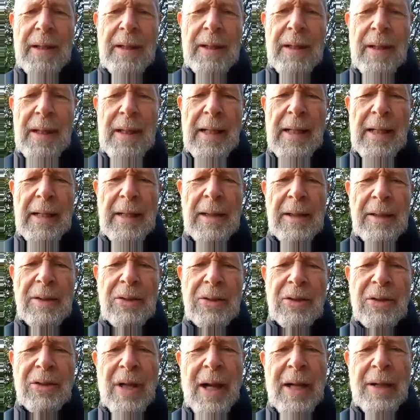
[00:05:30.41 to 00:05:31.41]

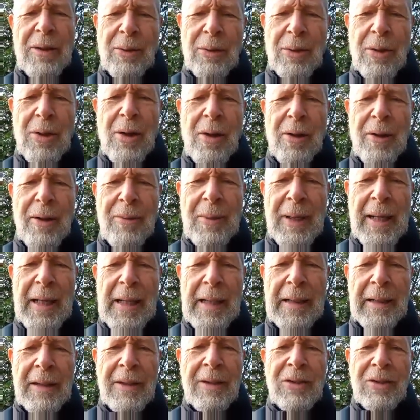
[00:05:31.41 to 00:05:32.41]
Aliens, I don't call them
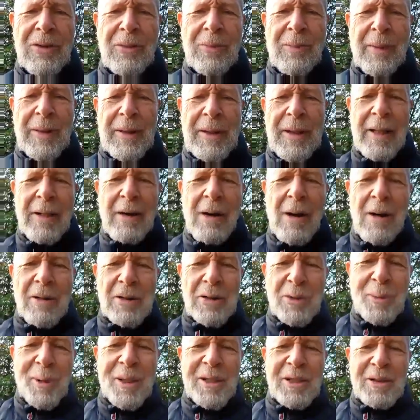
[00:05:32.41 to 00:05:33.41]
aliens, but there are
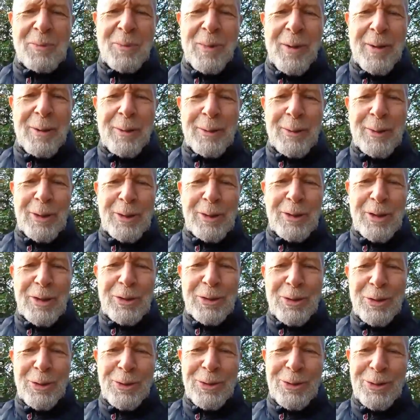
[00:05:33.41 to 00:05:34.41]
space brothers and
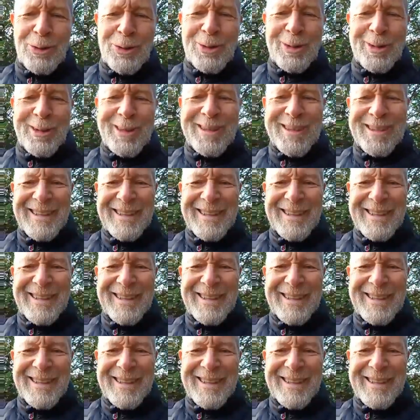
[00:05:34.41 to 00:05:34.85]
sisters,